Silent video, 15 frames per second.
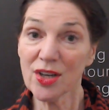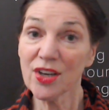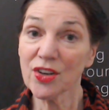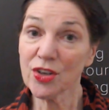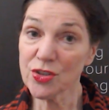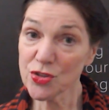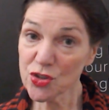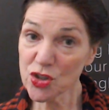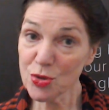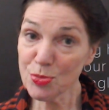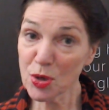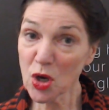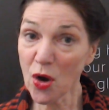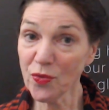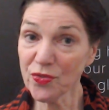Consumer
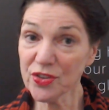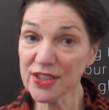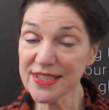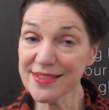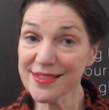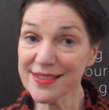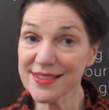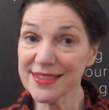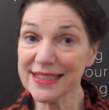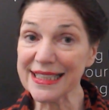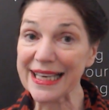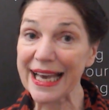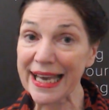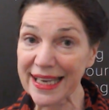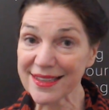confidence, the
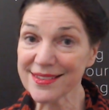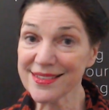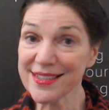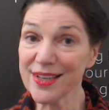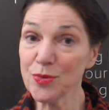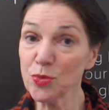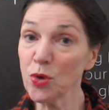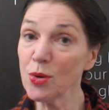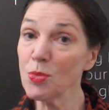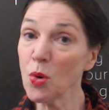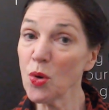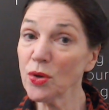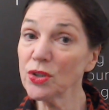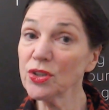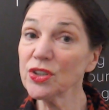ANZ Roy
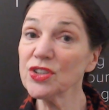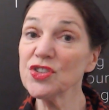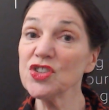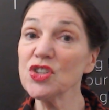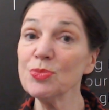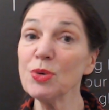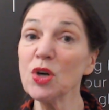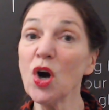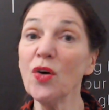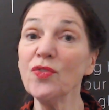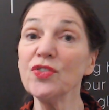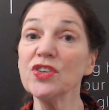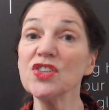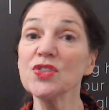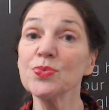Morgan consumer
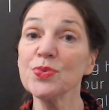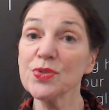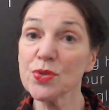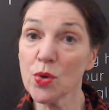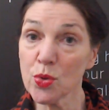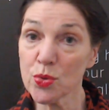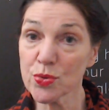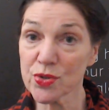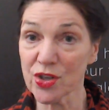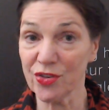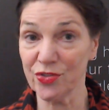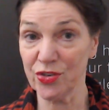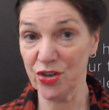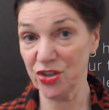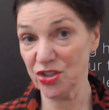confidence, was also
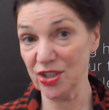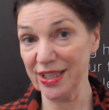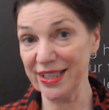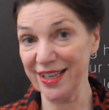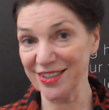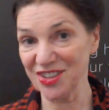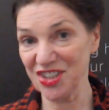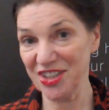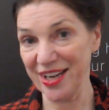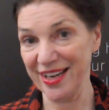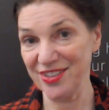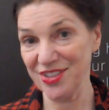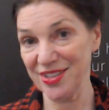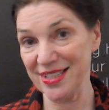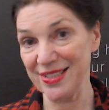virtually
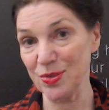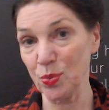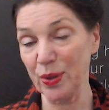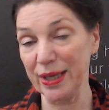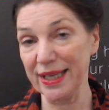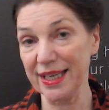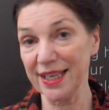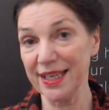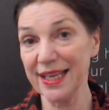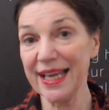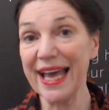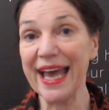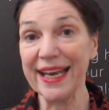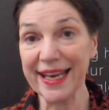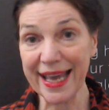unchanged this week
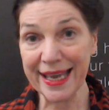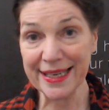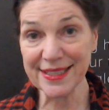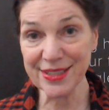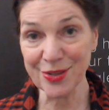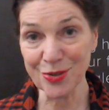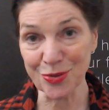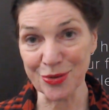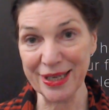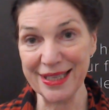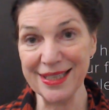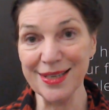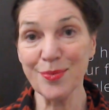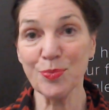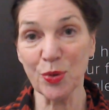at
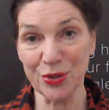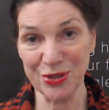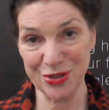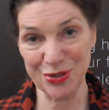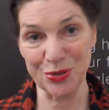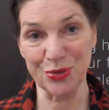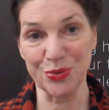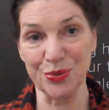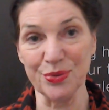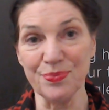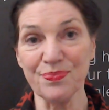83.2.